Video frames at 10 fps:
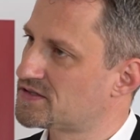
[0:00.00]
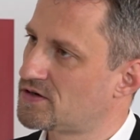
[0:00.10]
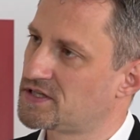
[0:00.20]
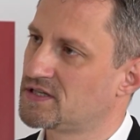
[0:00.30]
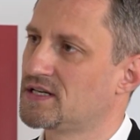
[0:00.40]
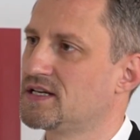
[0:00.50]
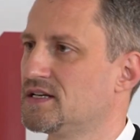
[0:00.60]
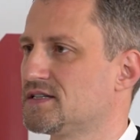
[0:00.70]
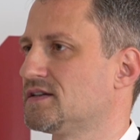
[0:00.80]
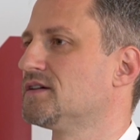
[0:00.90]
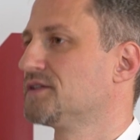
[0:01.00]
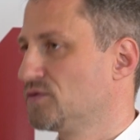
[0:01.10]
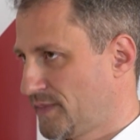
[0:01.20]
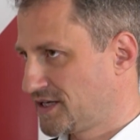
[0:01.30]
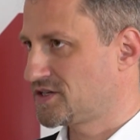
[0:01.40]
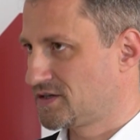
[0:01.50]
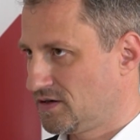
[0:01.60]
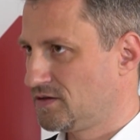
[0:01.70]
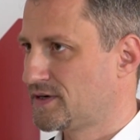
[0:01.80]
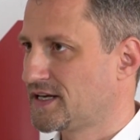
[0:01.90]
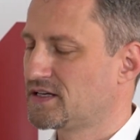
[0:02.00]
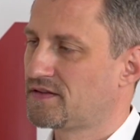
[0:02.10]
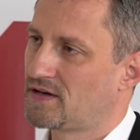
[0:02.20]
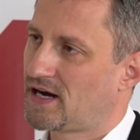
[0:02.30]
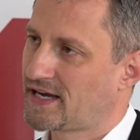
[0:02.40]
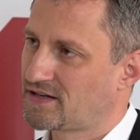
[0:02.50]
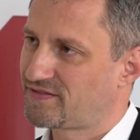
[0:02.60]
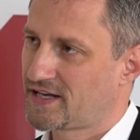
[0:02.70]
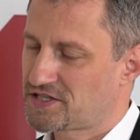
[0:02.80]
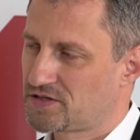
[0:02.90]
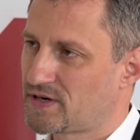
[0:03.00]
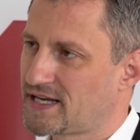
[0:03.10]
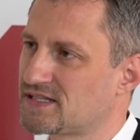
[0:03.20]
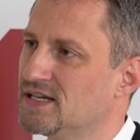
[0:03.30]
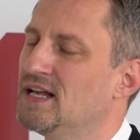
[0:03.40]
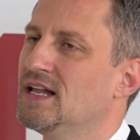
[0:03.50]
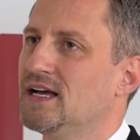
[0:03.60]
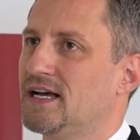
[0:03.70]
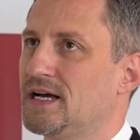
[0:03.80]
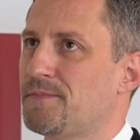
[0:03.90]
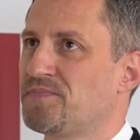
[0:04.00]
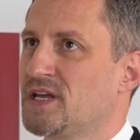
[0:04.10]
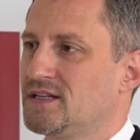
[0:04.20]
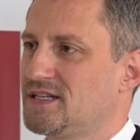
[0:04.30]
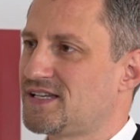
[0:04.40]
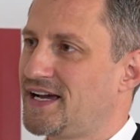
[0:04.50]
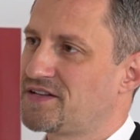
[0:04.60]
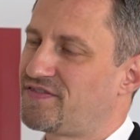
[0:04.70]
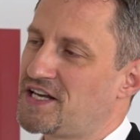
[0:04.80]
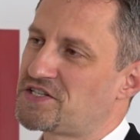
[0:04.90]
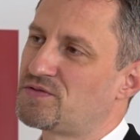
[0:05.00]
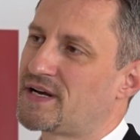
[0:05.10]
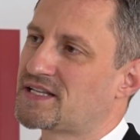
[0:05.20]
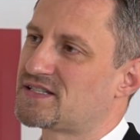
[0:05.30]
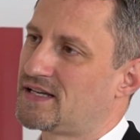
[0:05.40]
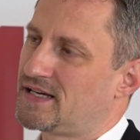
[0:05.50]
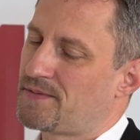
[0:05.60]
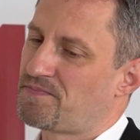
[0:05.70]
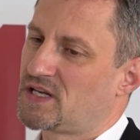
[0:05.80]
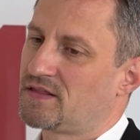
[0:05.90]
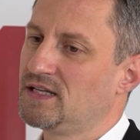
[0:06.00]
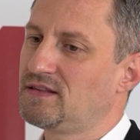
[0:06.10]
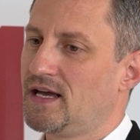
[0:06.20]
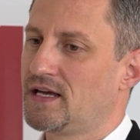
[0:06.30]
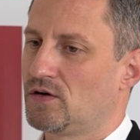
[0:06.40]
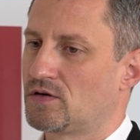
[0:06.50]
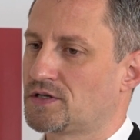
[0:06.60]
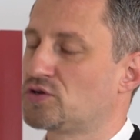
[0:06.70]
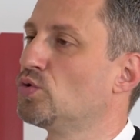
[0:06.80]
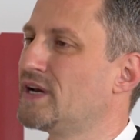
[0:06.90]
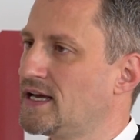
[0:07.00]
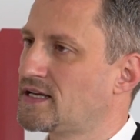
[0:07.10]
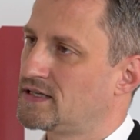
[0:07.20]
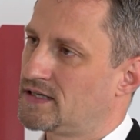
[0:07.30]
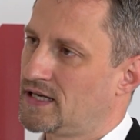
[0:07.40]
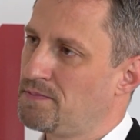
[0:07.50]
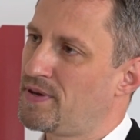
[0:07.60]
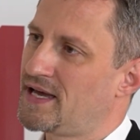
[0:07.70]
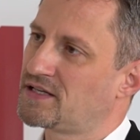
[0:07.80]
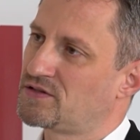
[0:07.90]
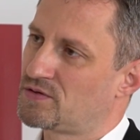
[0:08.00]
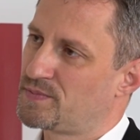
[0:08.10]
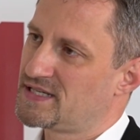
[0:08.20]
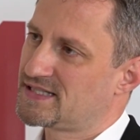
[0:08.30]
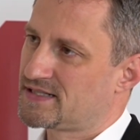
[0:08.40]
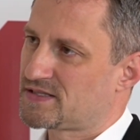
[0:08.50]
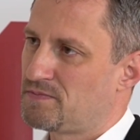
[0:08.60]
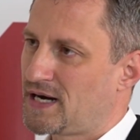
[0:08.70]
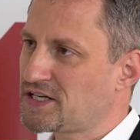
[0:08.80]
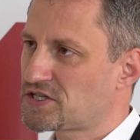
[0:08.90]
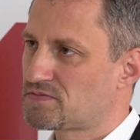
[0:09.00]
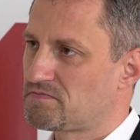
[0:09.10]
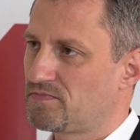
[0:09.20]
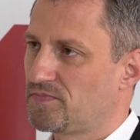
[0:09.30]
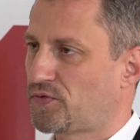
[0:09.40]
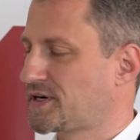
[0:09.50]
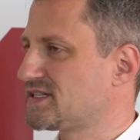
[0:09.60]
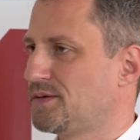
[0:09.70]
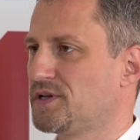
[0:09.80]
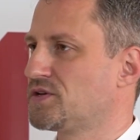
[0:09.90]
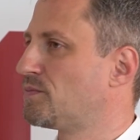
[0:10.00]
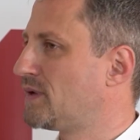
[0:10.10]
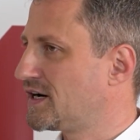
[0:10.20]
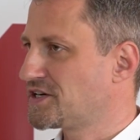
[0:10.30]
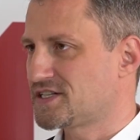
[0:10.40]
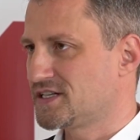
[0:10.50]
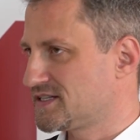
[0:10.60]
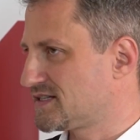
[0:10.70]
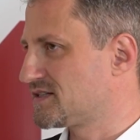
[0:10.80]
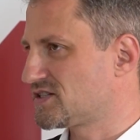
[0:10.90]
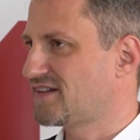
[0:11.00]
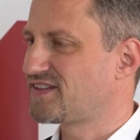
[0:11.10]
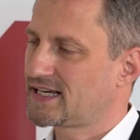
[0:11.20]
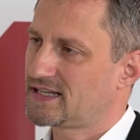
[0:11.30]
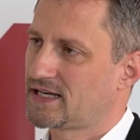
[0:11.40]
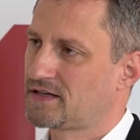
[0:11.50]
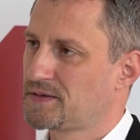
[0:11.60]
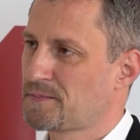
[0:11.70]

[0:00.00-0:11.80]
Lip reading: uncertainties, you mentioned already the high inflation rates. These high inflation rates, did they or do they impact your business much? For example, your margins and stuff like that?